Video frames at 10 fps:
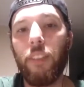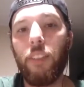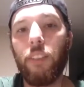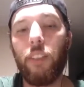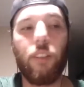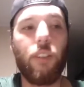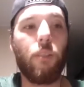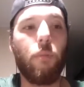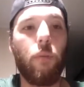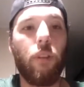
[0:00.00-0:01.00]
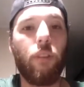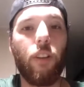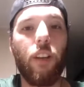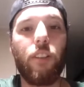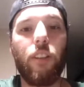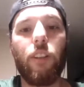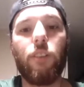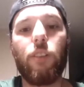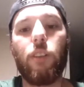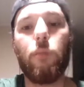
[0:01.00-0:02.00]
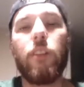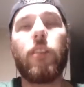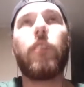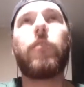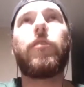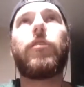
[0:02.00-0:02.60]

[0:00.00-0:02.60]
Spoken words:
So I guess this is the moment where I sit here and talk to myself.